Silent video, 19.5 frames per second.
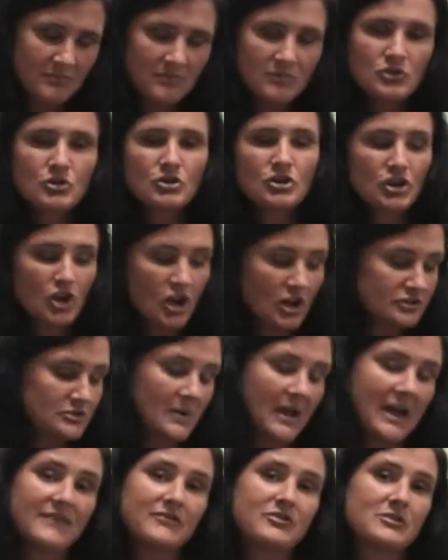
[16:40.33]
You could also
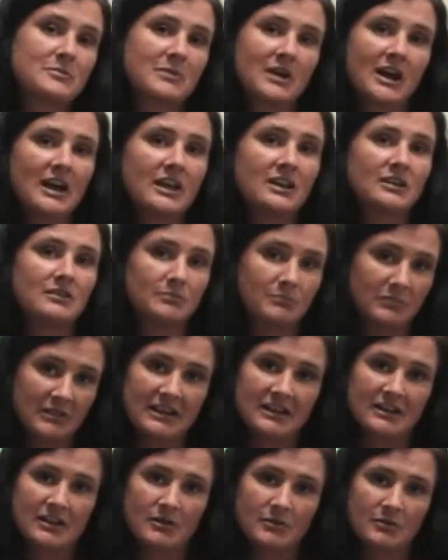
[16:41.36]
have them cut
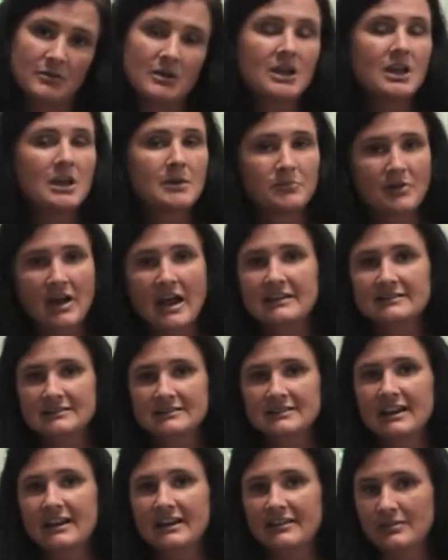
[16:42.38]
Play-Doh and practice
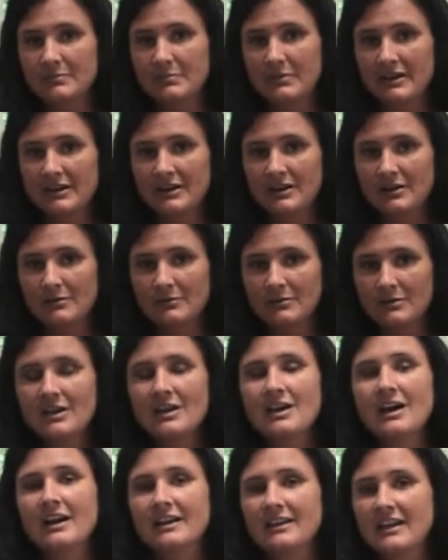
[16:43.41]
cutting the Play-Doh.
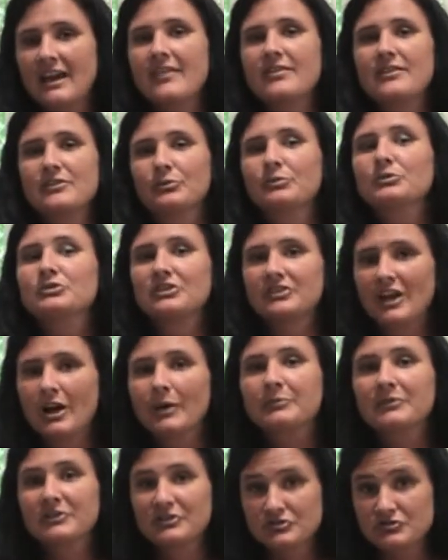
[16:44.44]
Again, this will just
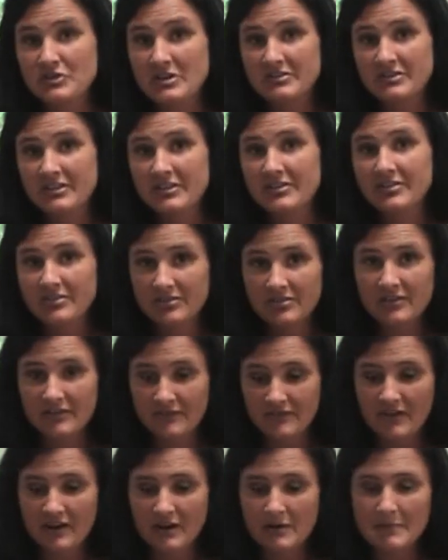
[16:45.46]
help to strengthen their
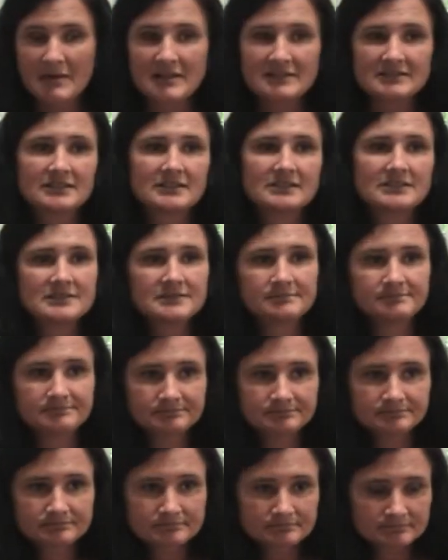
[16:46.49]
finger muscles.
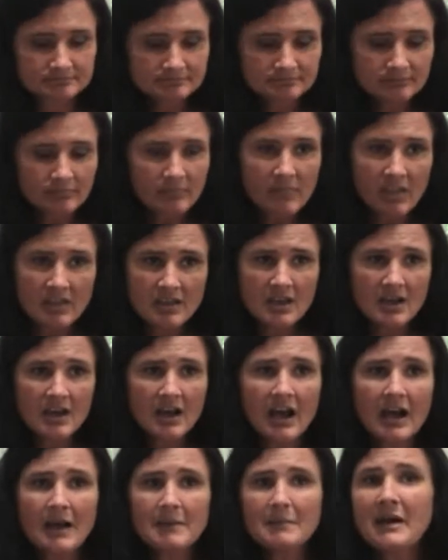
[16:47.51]

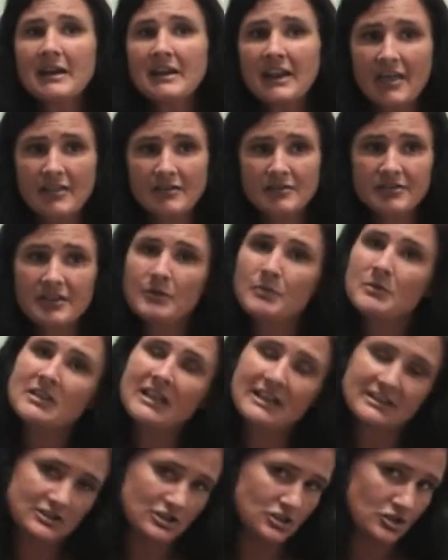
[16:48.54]
Another thing we
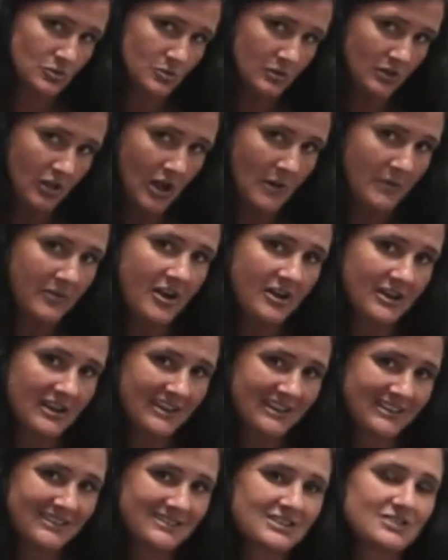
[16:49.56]
like to do a lot with our
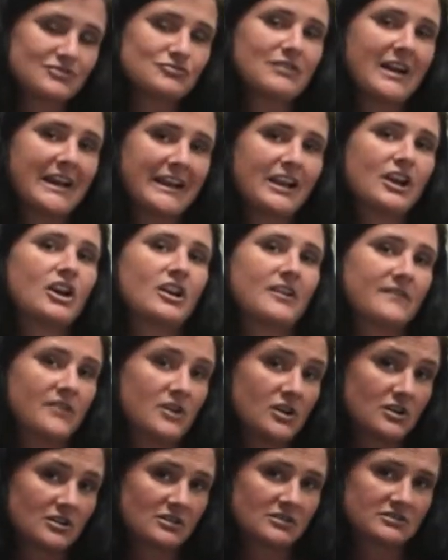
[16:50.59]
kids is writing on a
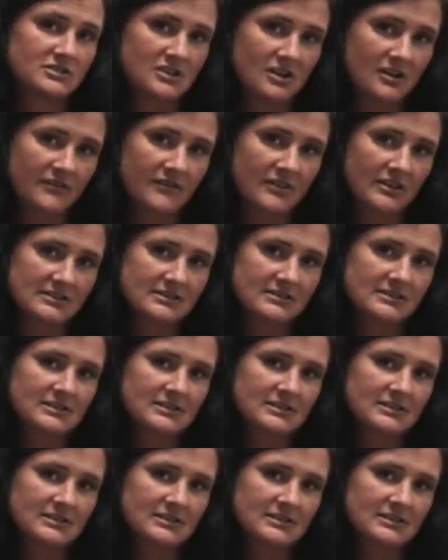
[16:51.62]
vertical surface.